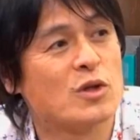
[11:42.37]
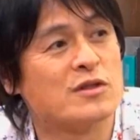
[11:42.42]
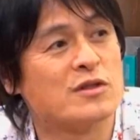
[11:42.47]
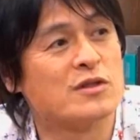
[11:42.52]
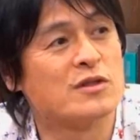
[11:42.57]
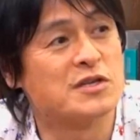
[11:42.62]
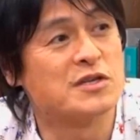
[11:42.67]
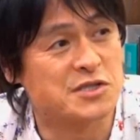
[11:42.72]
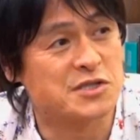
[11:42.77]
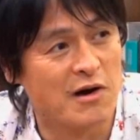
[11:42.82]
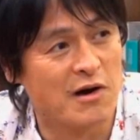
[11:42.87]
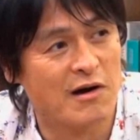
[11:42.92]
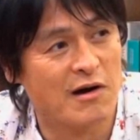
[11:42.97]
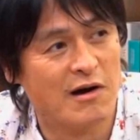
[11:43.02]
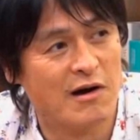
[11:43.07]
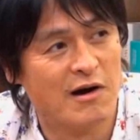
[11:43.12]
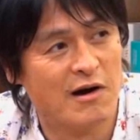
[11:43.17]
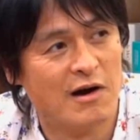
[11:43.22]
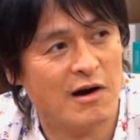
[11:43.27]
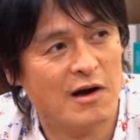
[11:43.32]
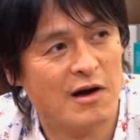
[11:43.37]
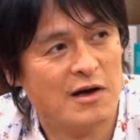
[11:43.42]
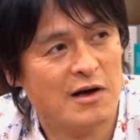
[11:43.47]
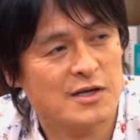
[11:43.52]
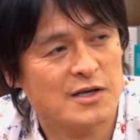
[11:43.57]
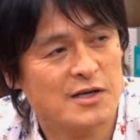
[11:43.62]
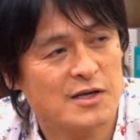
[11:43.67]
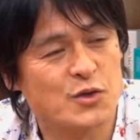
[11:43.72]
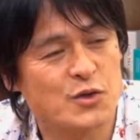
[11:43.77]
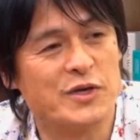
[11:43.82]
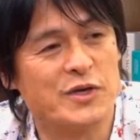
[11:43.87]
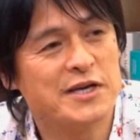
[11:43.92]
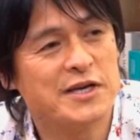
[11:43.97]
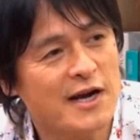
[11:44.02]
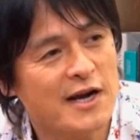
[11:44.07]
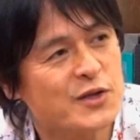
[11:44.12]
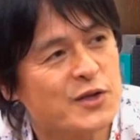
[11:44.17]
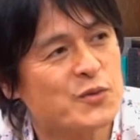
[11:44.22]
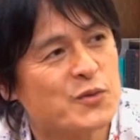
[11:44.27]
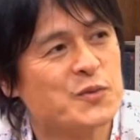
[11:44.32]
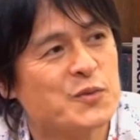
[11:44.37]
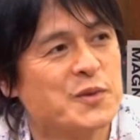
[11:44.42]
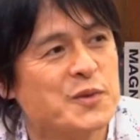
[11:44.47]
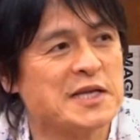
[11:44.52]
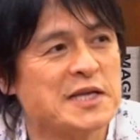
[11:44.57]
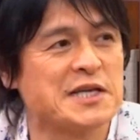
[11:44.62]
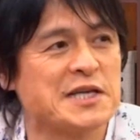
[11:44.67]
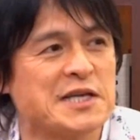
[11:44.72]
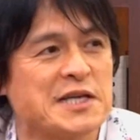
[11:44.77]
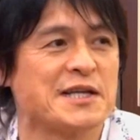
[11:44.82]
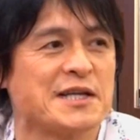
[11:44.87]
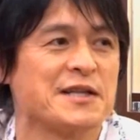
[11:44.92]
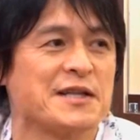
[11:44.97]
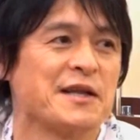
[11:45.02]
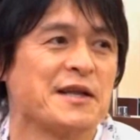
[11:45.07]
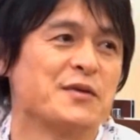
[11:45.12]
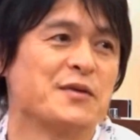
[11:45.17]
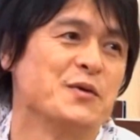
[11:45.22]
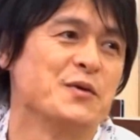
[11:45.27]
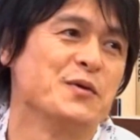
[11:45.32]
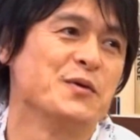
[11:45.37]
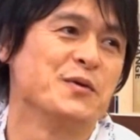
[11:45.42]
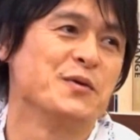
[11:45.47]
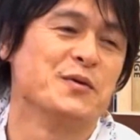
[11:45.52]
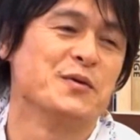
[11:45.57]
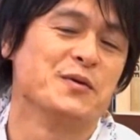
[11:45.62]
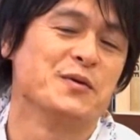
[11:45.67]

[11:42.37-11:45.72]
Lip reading: of a sudden, bam, there's the KP. We're like, what?